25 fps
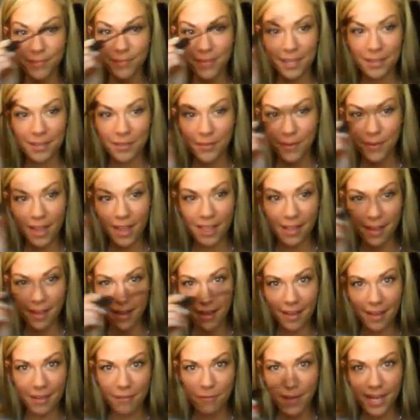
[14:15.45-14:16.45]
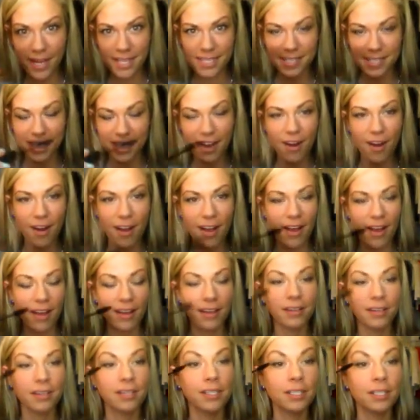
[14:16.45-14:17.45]
I love mascara.
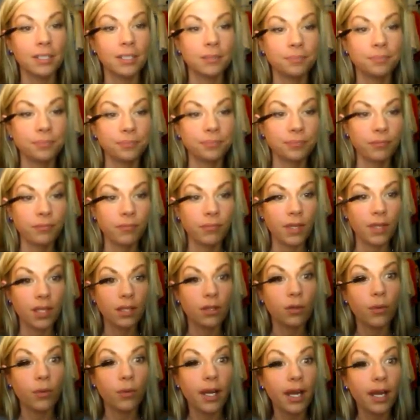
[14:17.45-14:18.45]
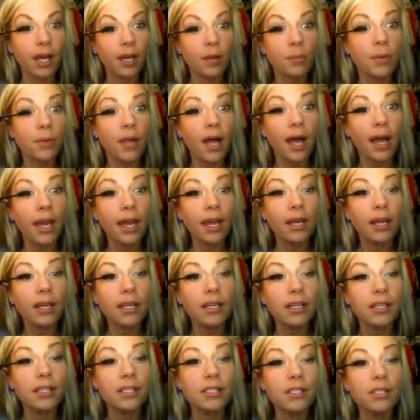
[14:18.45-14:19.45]
The way I apply it
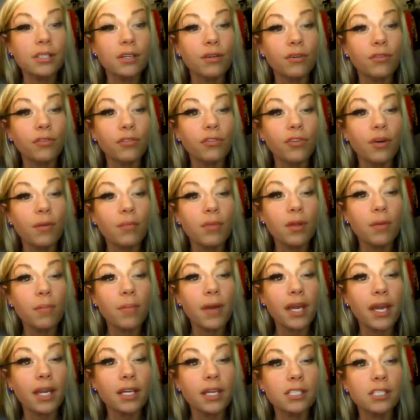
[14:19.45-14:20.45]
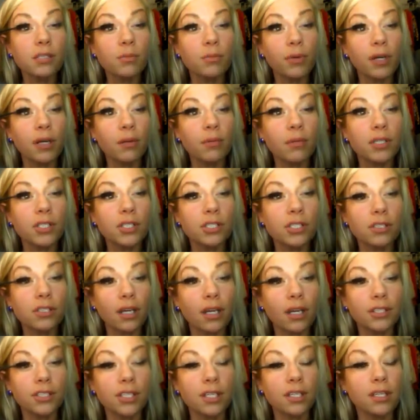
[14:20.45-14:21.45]
is from the base, pretty much
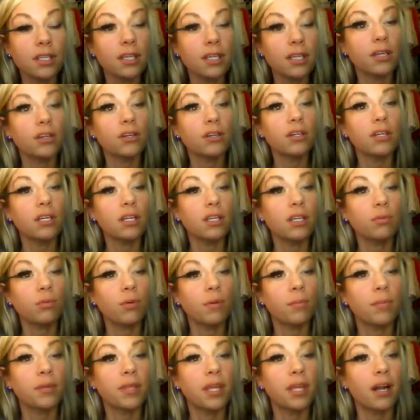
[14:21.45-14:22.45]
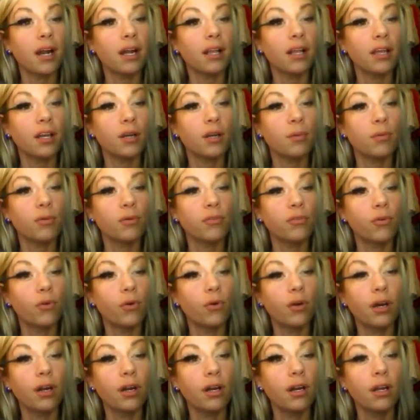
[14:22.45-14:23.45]
touching the underneath where I put that eyeliner
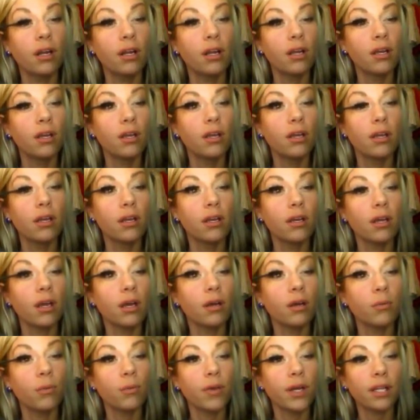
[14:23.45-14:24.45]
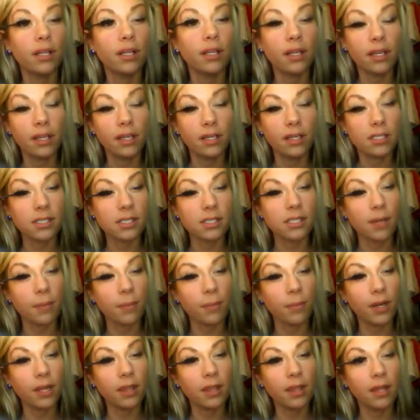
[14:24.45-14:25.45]
before. I wiggle it to
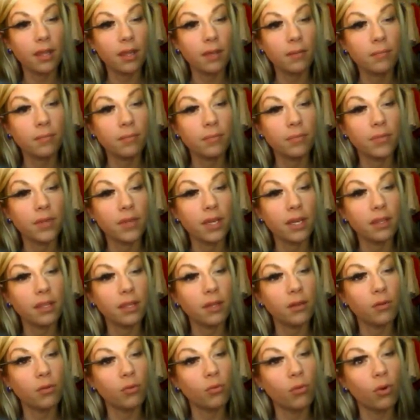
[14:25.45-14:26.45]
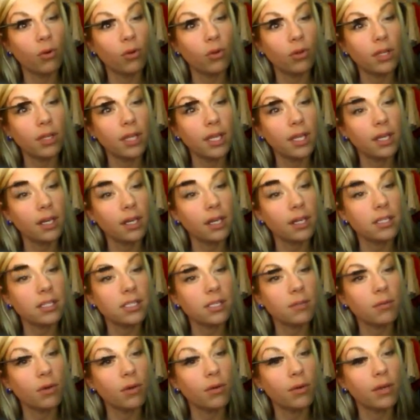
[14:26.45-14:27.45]
separate them, and then roll it as
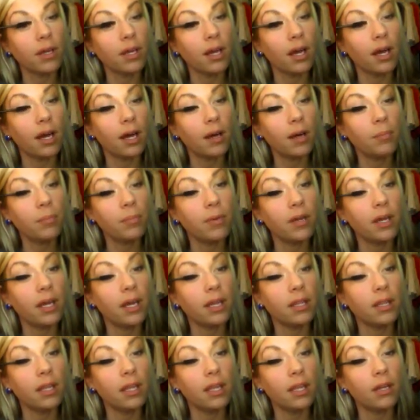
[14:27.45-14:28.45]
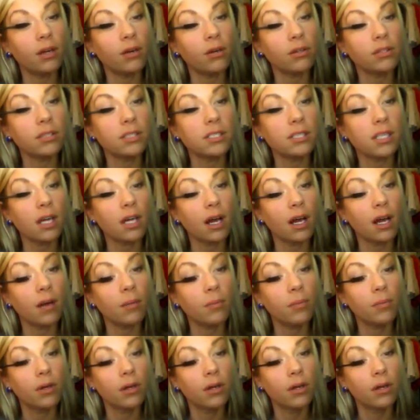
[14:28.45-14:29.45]
I'm going up, and then on the top,